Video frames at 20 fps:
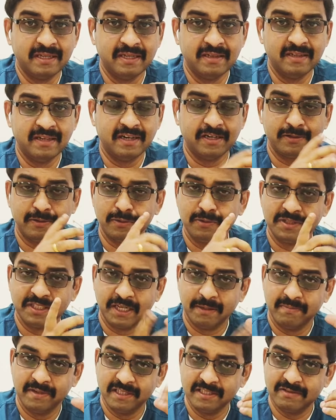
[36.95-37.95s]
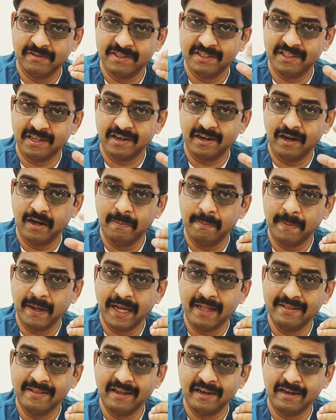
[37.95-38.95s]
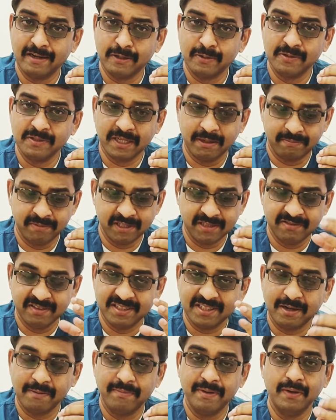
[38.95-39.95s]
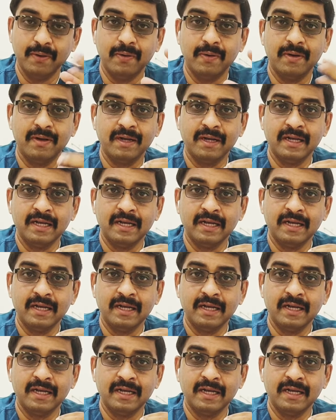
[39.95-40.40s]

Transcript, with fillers: There are two chambers which are up and there are two chambers which are below.